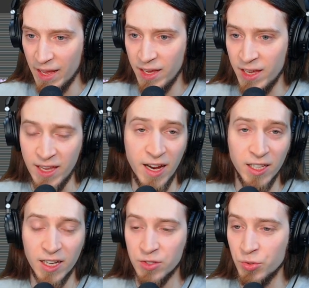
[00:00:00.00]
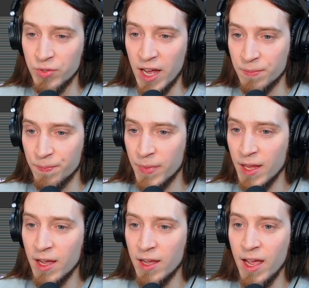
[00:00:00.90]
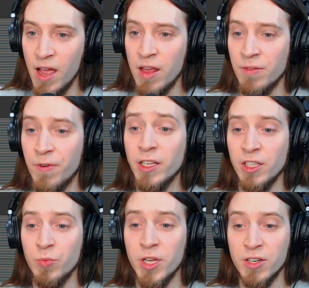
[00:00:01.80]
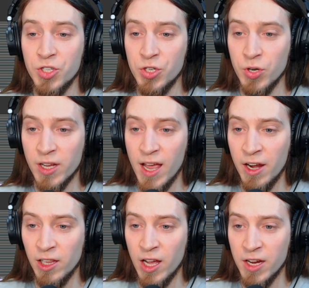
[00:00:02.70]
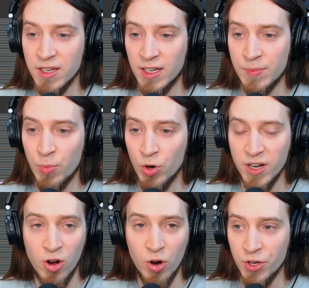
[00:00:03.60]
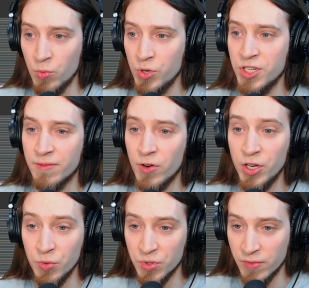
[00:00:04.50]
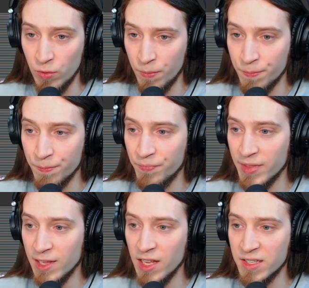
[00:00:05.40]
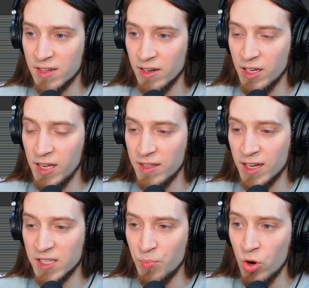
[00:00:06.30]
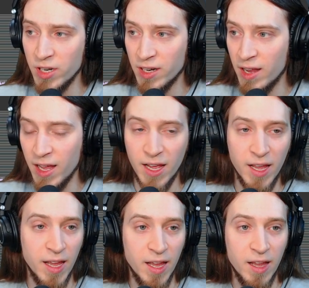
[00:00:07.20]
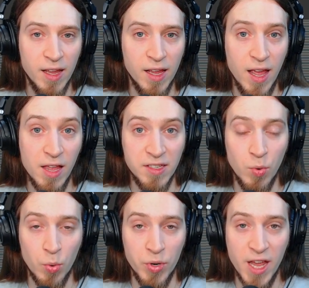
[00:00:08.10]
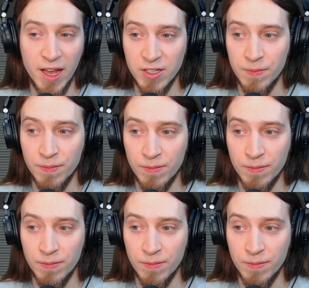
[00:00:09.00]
and I like to do that. And finally, we can check analyze exported audio, which is very useful. Let's hit export and see what we get.